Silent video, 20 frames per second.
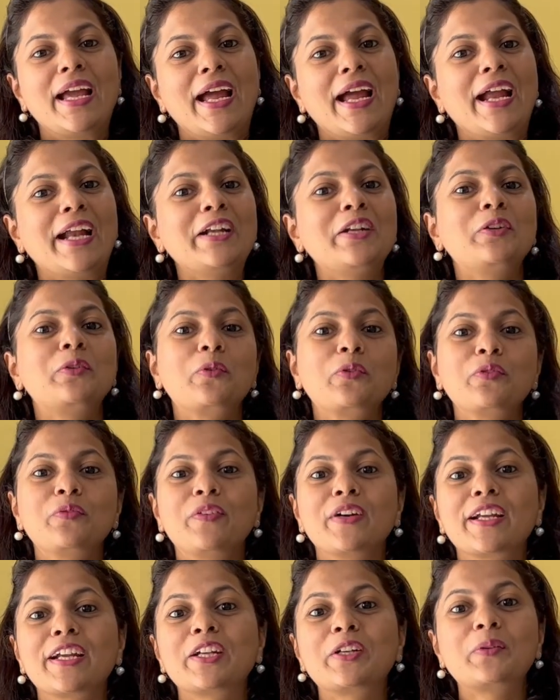And don't
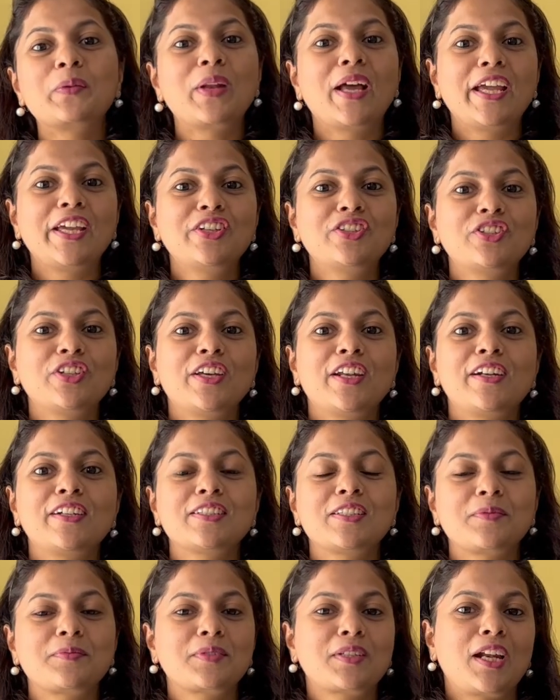forget to like, share
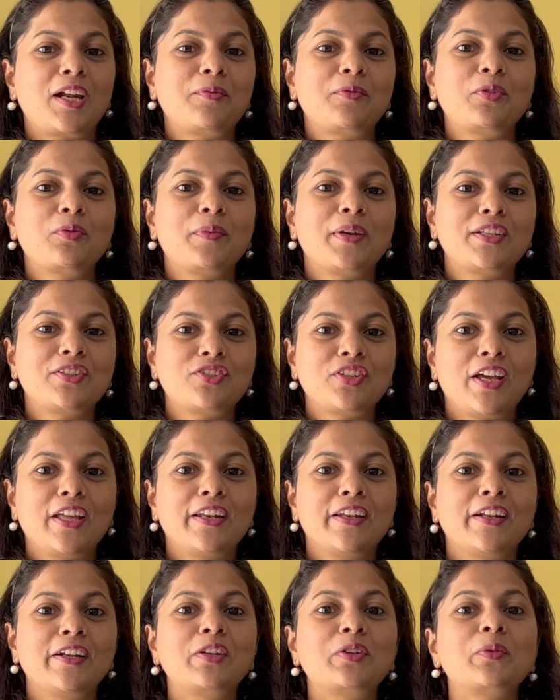and subscribe to my
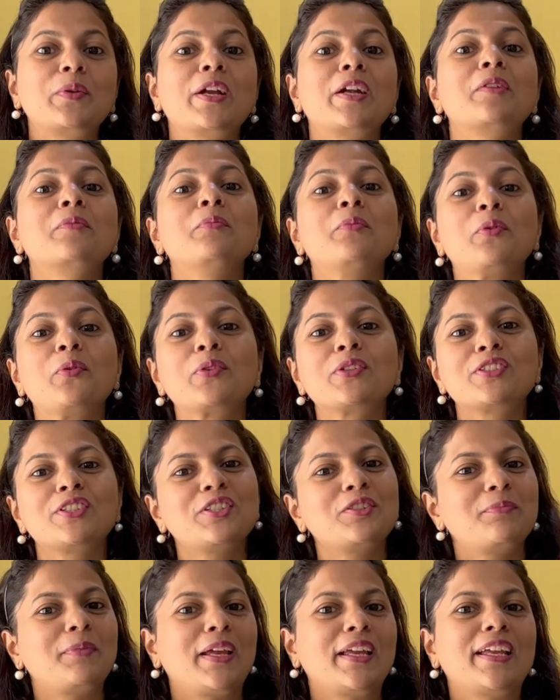channel to get more
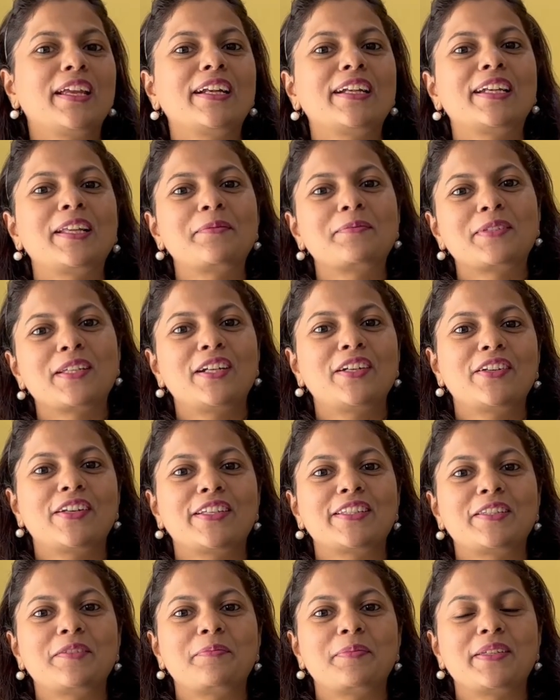such baking tips and
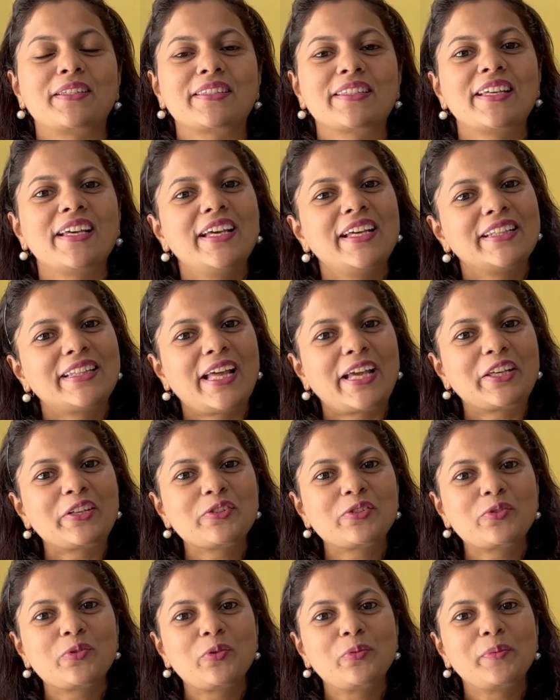recipes. Thank
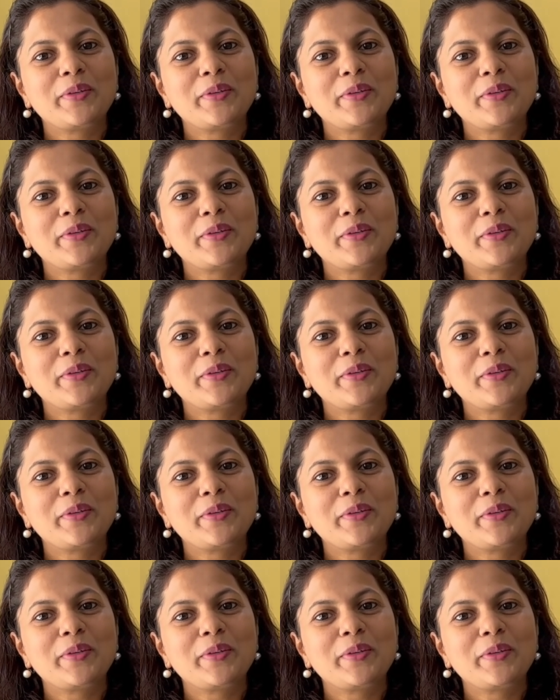you so